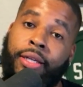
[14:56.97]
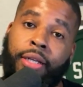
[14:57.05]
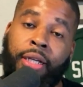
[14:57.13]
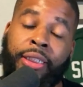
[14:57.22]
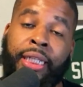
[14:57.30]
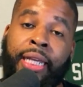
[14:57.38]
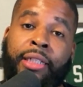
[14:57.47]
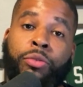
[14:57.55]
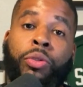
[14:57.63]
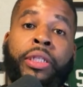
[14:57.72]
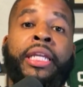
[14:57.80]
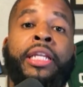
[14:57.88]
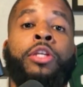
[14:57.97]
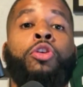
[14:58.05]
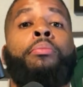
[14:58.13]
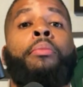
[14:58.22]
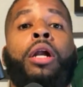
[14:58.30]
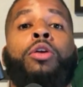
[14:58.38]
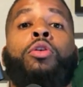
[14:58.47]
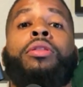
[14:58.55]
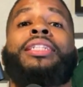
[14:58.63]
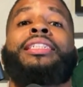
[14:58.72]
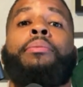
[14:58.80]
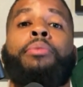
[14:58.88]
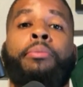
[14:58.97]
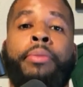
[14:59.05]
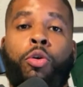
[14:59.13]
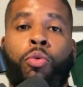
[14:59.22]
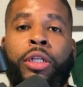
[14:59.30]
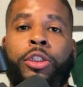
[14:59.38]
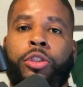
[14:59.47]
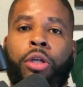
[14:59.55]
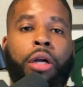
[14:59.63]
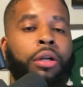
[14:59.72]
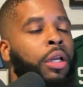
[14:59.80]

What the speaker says: a chance with getting your mark on the supplemental registrar,